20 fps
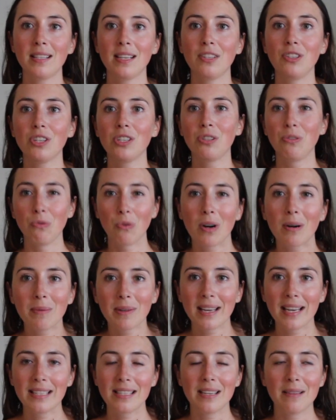it just
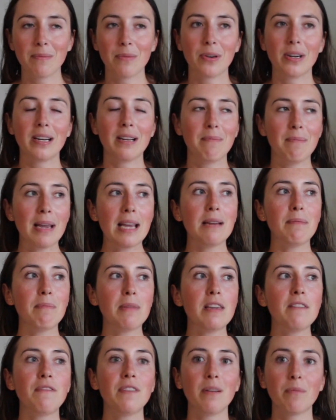normalized it more and it made
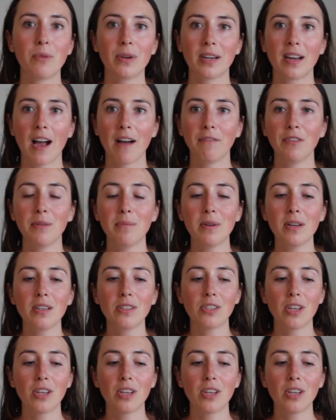me feel more comfortable.